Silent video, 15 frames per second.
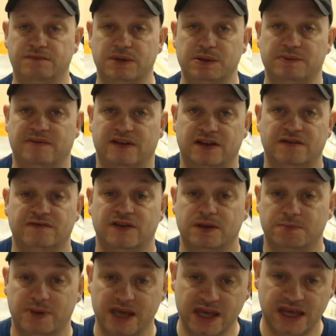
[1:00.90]

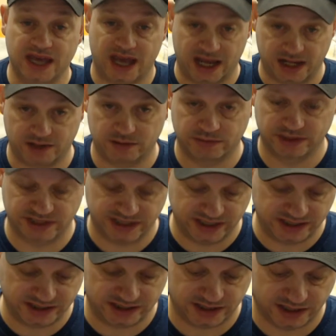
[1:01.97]
MVP caliber
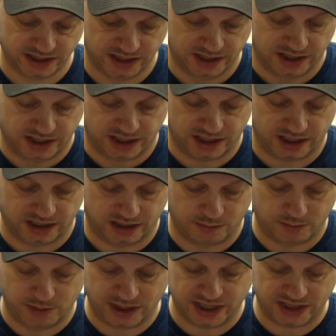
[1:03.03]
season. Uh,
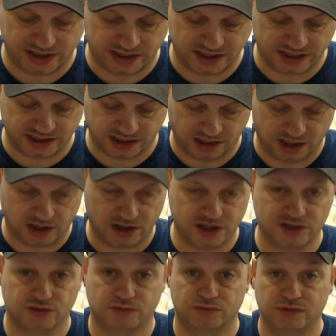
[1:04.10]
but this
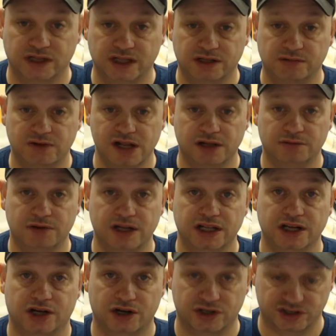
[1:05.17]
loss really, really,
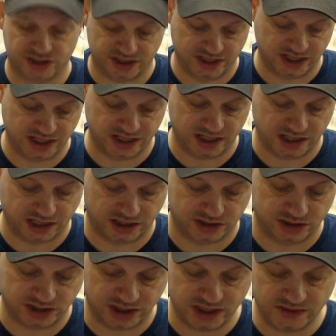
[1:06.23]
really hurts the uh,
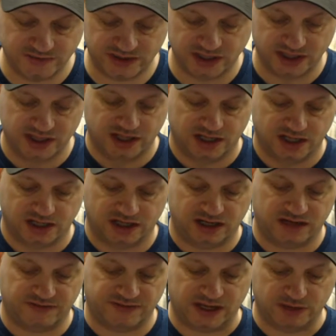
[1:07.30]
Chiefs. Uh,
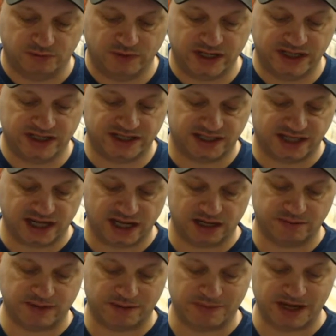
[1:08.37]
if they win this
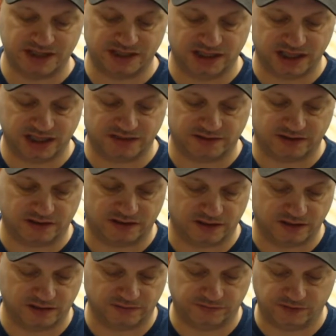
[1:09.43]
game, they basically got the,
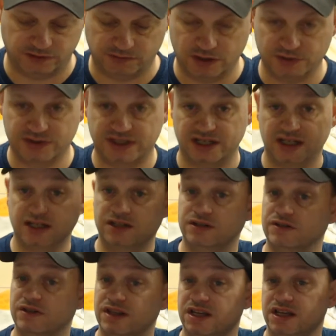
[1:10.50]
the front row seat
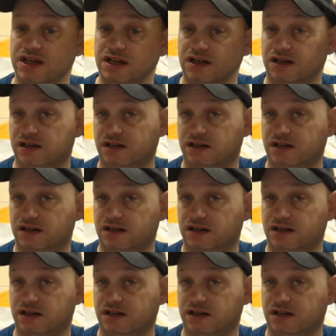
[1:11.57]
to the uh,